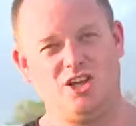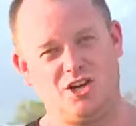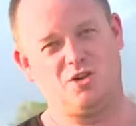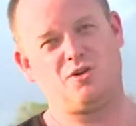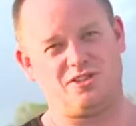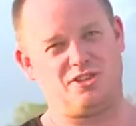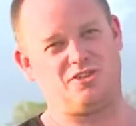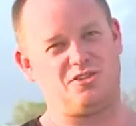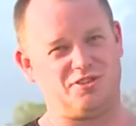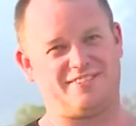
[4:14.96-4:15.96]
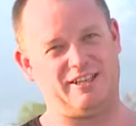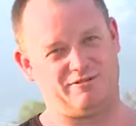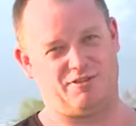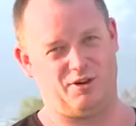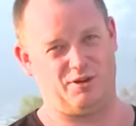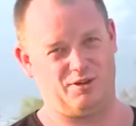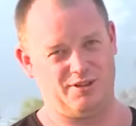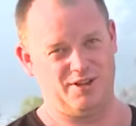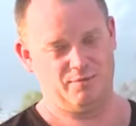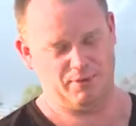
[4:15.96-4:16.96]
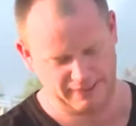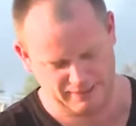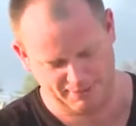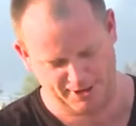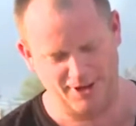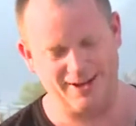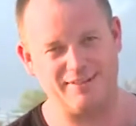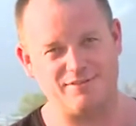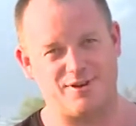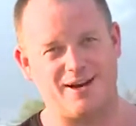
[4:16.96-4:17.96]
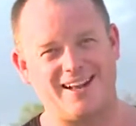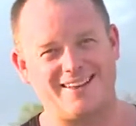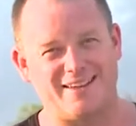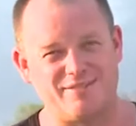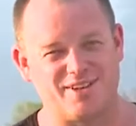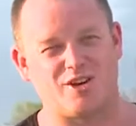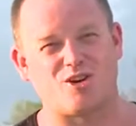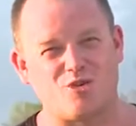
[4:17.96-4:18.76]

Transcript: you can also just use tin foil. But the banana leaves gives it a